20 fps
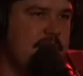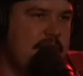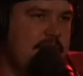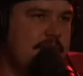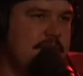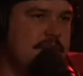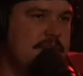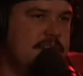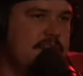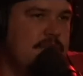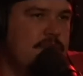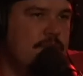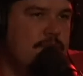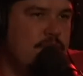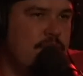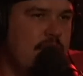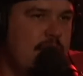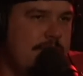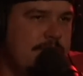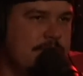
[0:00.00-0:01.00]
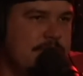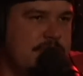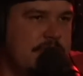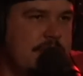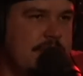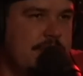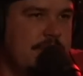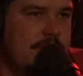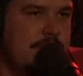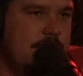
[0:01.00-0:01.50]
ran into several problems,
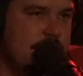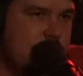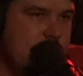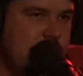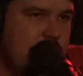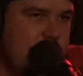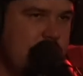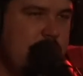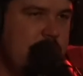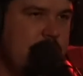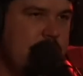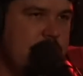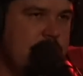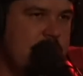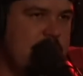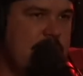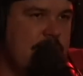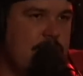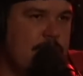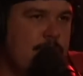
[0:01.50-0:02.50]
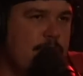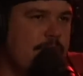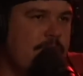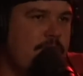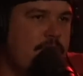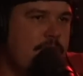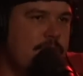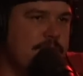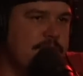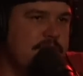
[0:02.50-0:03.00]
though. They never
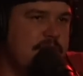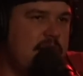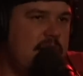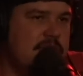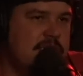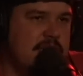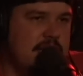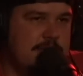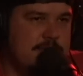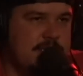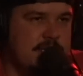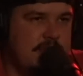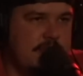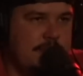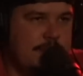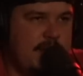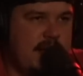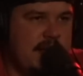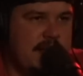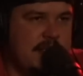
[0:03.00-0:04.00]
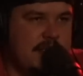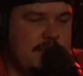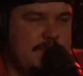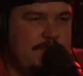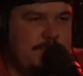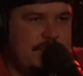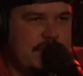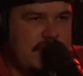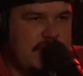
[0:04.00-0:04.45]
performed an autopsy on the body,